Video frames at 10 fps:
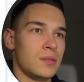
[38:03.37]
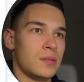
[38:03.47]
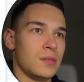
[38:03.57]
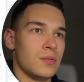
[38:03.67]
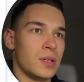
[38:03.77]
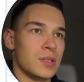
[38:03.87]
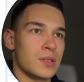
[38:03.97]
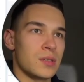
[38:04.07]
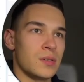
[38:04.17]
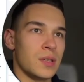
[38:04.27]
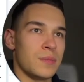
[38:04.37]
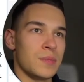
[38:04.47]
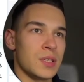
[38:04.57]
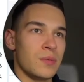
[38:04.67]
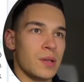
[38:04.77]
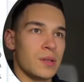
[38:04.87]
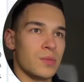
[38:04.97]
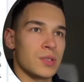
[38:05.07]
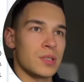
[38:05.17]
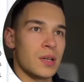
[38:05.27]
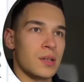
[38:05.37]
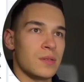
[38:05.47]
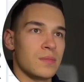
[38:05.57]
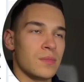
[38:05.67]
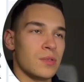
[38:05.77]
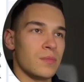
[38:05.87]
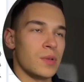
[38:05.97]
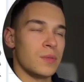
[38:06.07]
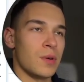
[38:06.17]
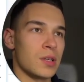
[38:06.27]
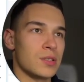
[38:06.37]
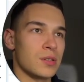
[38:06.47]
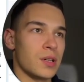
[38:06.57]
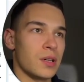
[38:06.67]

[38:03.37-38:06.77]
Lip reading: Or it's, let me see when it was started. In March. Okay.